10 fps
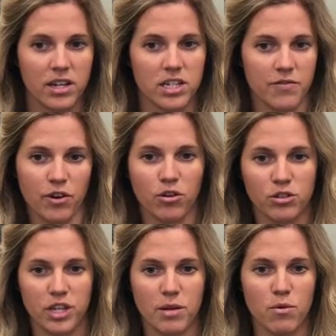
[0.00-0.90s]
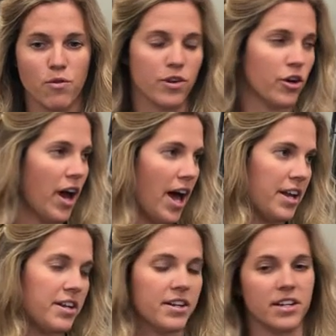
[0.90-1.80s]
difficulty moving your
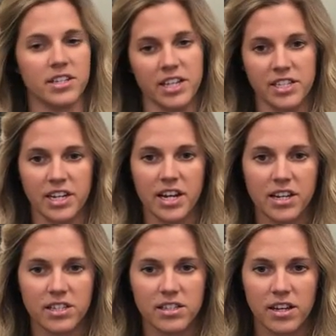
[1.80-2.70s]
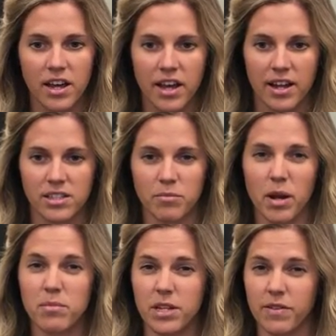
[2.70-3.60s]
head, dizziness, and
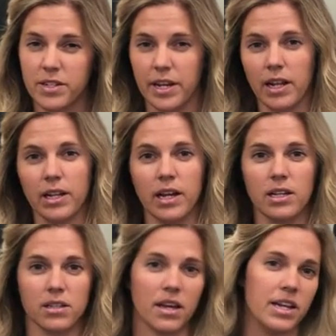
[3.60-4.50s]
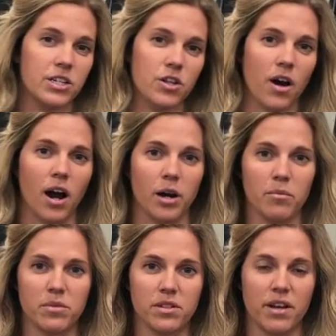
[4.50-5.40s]
sometimes even tingling into the
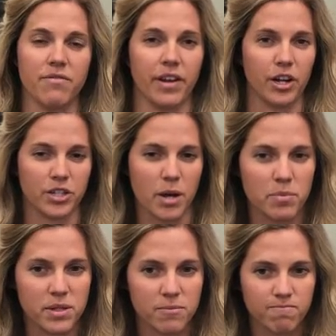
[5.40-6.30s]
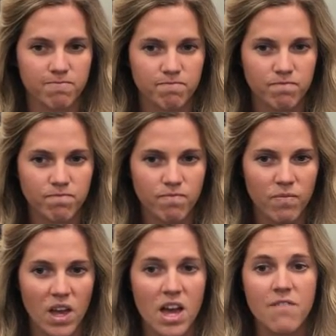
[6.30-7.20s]
arms and fingertips.
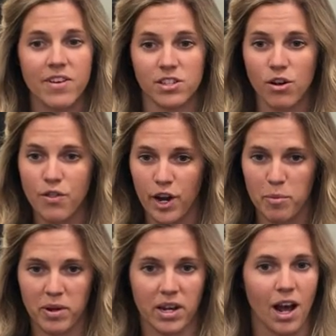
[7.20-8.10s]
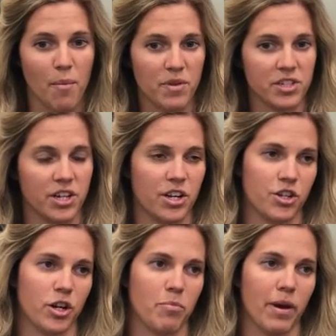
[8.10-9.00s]
Physical therapy can help this
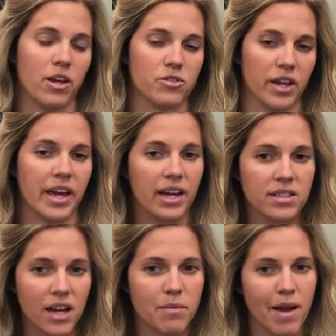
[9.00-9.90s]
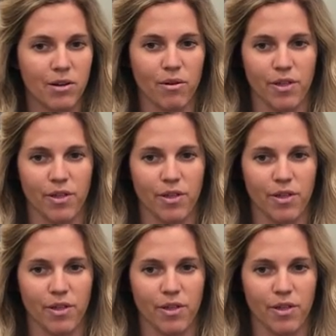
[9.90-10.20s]
condition by using hands-on manual